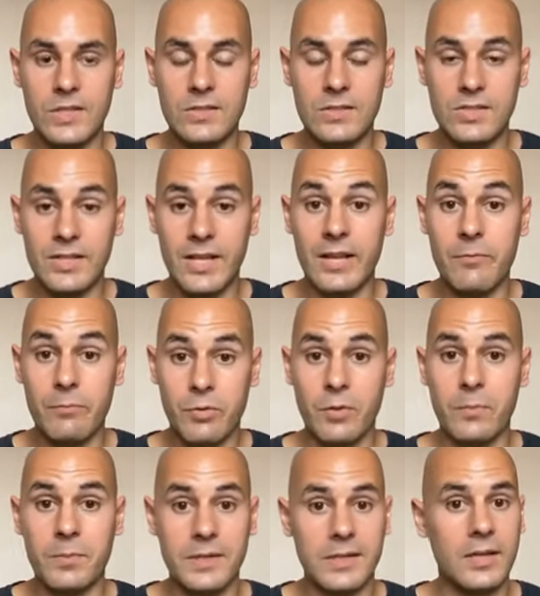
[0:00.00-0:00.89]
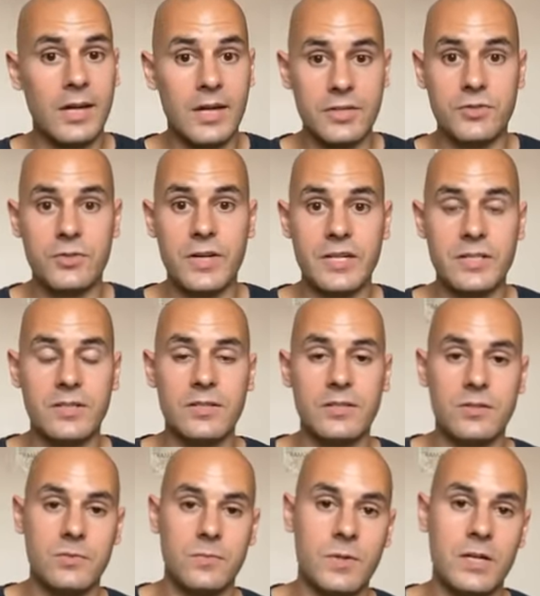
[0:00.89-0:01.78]
staying properly
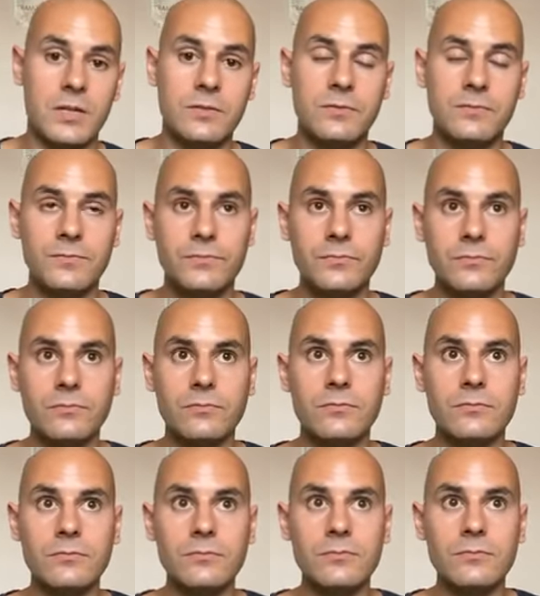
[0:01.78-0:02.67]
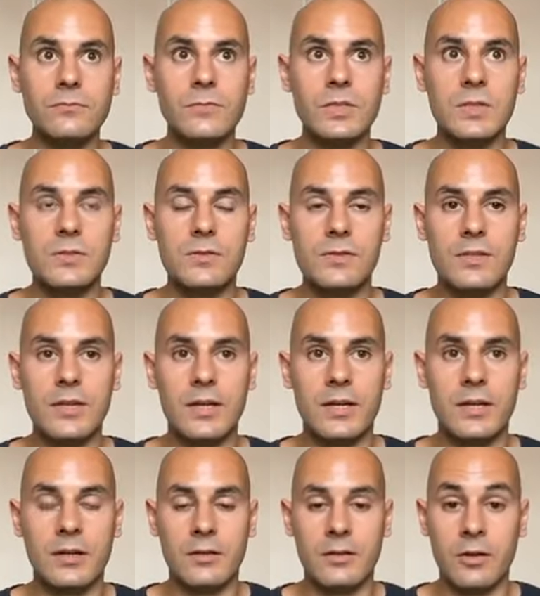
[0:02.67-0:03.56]
hydrated as well,
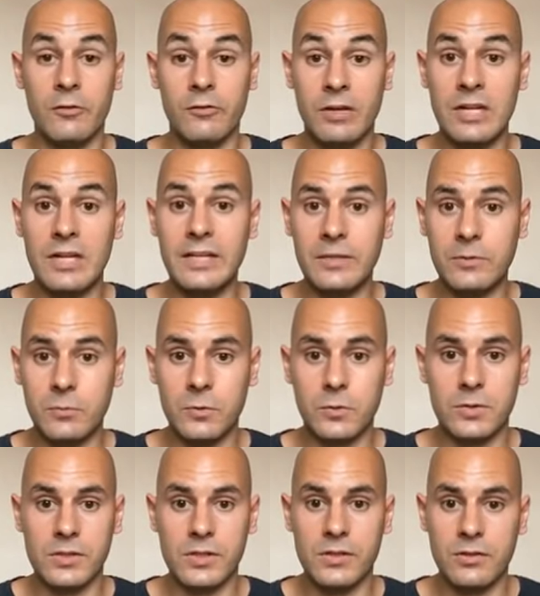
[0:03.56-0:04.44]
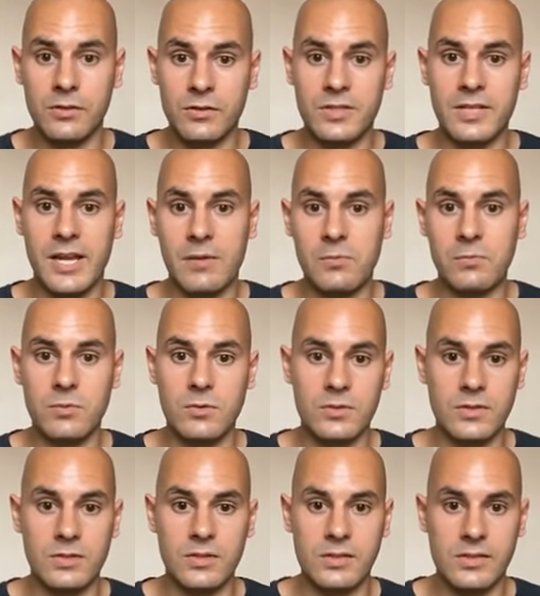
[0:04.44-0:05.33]
of clean water, not tap
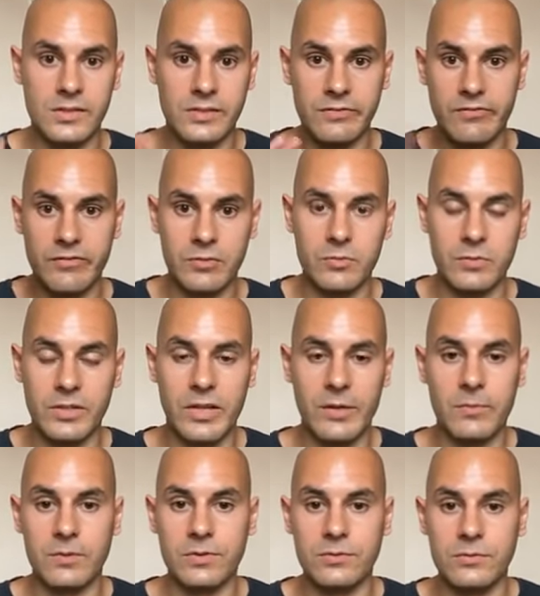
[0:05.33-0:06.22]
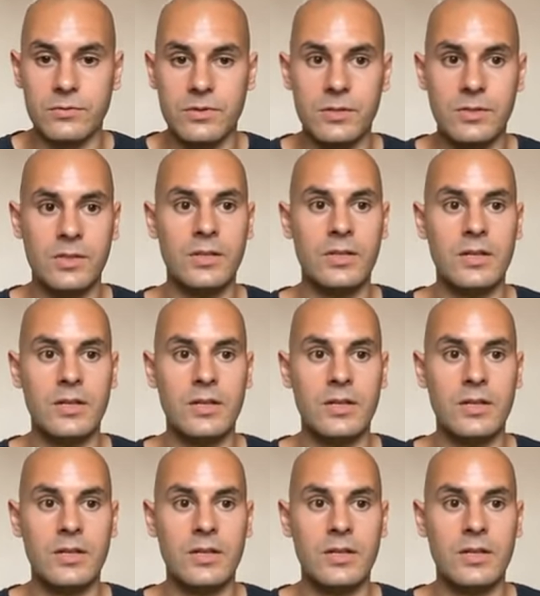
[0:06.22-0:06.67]
water because it's filled with chemicals.